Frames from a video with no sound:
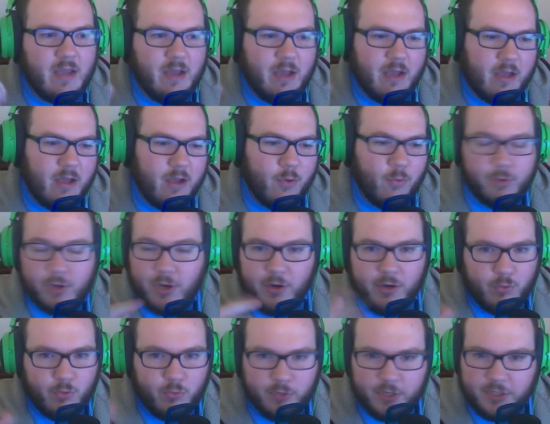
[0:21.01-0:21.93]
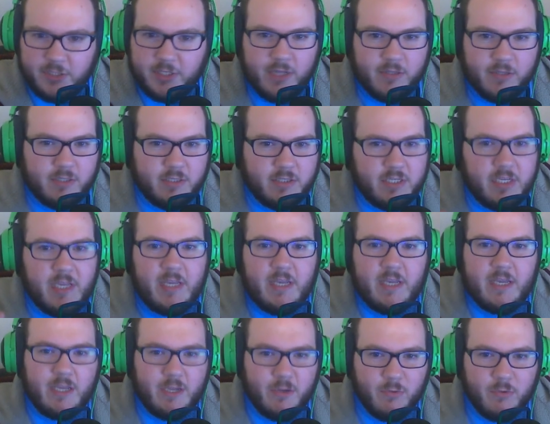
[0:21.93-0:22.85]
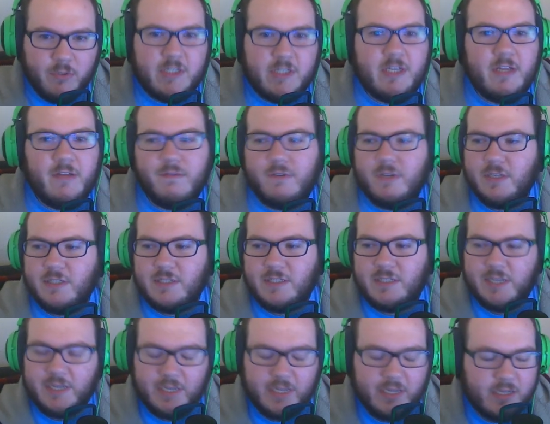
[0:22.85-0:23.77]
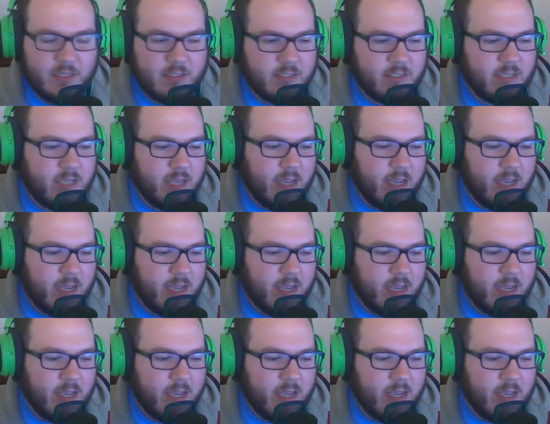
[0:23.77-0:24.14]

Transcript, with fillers: Uh, we already reached out to T. He received his tickets,